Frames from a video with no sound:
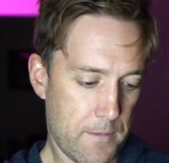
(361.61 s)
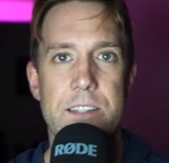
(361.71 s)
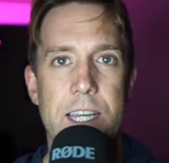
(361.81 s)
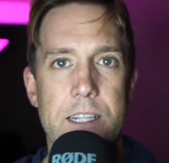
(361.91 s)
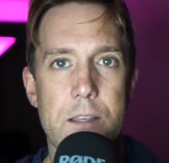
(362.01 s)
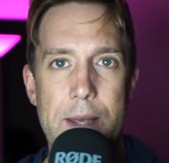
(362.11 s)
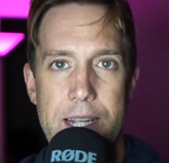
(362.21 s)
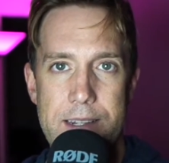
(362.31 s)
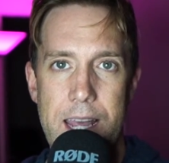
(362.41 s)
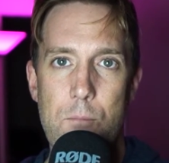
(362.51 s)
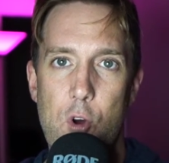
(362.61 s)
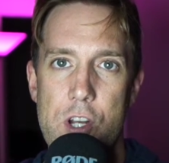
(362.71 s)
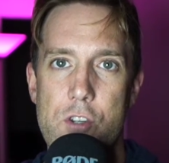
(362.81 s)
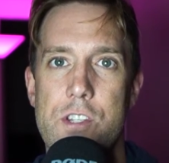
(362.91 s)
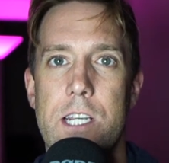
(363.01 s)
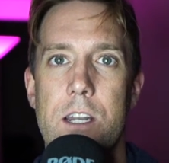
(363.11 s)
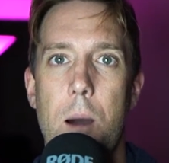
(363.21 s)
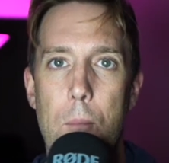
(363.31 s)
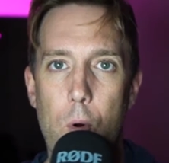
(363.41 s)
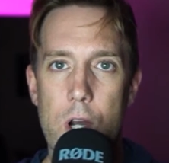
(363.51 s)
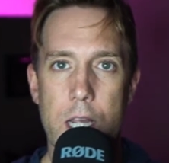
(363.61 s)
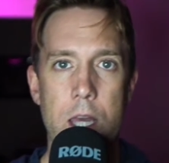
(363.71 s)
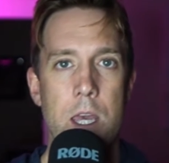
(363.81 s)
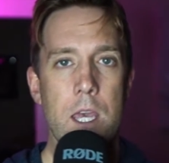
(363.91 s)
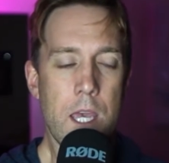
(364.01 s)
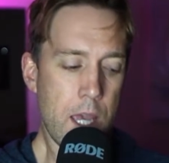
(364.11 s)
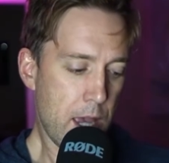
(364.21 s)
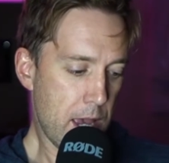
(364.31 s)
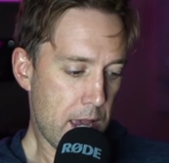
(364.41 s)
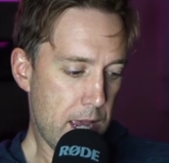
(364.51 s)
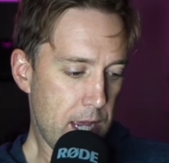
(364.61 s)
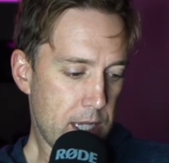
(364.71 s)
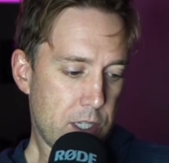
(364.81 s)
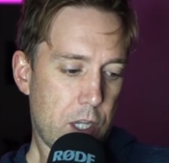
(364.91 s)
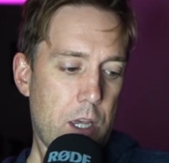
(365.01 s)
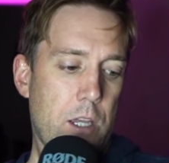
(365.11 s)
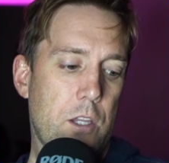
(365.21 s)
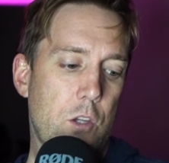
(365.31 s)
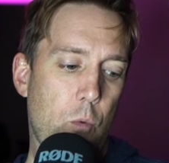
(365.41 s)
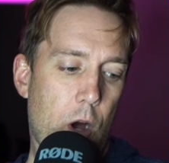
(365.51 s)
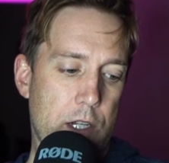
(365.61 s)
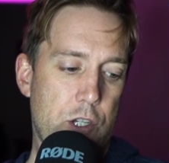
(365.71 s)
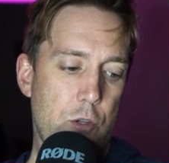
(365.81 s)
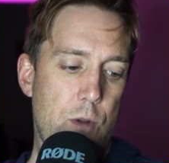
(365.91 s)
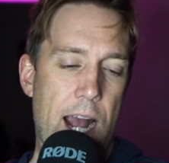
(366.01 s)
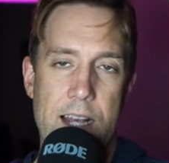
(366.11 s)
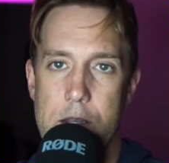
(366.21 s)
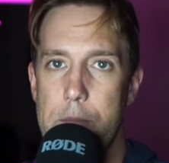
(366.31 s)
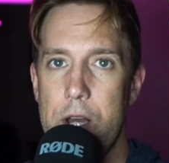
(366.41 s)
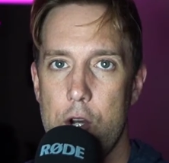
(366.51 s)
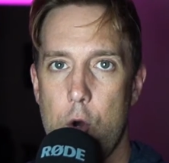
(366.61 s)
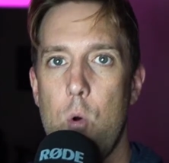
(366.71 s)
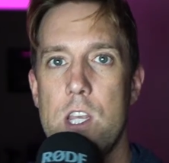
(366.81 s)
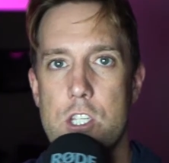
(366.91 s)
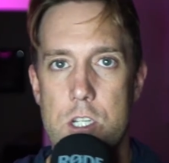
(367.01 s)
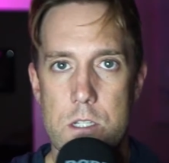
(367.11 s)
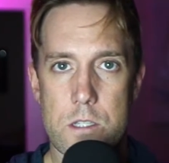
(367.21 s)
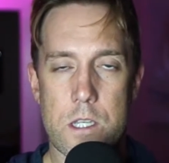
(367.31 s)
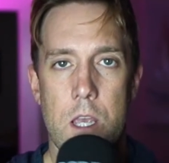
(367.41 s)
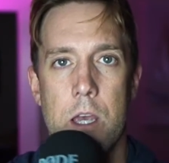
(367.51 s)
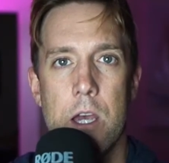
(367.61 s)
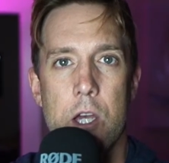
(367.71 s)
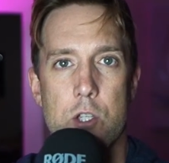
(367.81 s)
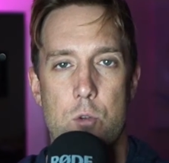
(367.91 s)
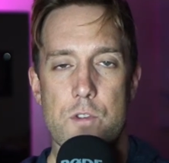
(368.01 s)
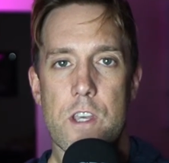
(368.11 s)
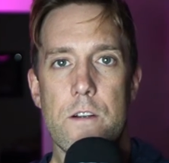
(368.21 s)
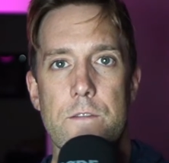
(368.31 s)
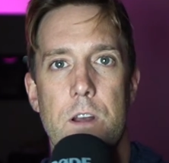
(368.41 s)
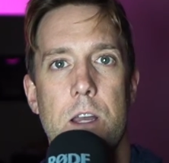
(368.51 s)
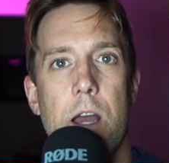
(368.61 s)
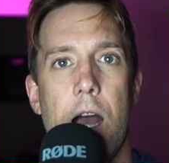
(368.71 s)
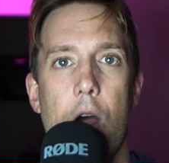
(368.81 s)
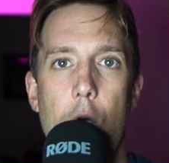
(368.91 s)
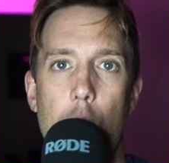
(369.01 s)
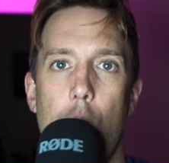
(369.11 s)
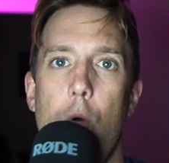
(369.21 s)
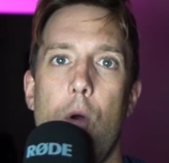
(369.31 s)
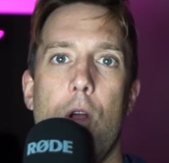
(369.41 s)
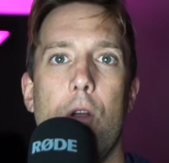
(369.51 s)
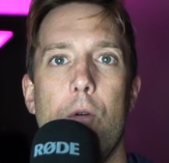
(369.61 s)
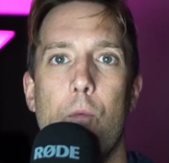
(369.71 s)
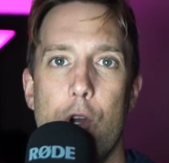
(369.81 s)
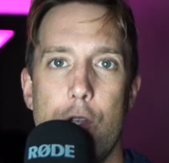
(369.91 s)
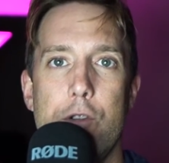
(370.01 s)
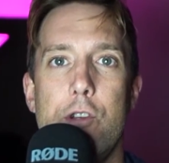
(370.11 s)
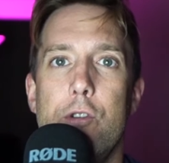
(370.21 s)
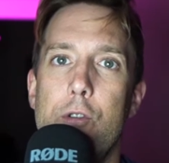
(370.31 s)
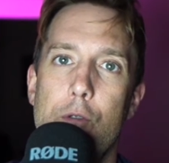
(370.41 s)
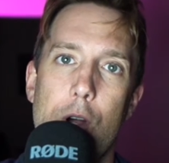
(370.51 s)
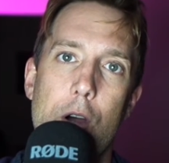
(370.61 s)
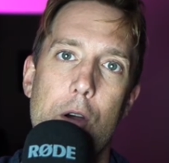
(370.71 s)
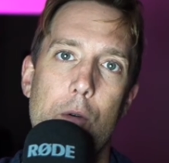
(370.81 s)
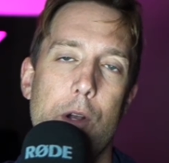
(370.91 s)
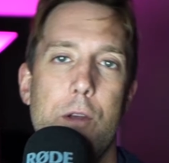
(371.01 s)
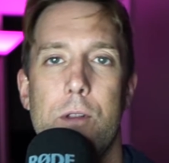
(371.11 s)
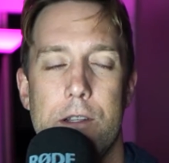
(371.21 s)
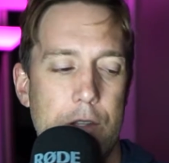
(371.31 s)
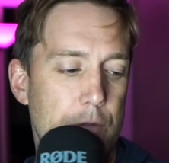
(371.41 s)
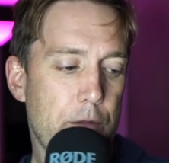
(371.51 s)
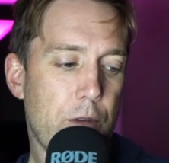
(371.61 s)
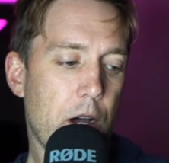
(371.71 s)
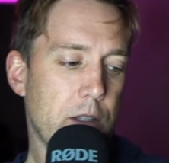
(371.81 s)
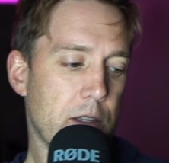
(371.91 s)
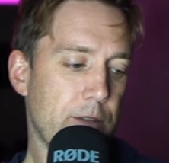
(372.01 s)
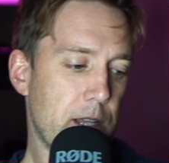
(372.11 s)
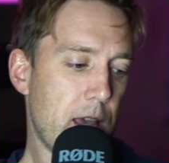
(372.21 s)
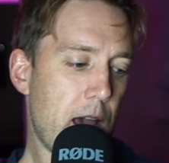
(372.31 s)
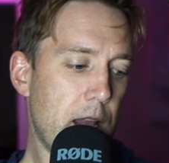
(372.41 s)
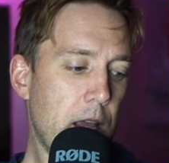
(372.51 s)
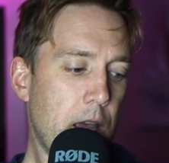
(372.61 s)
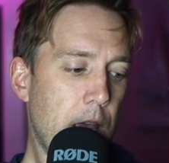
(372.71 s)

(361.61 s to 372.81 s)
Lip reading: Thing to make a date more interesting and not boring is you want to ask better questions. So instead of, oh, what do you do? Oh, what do you like to do for fun? Stuff like that.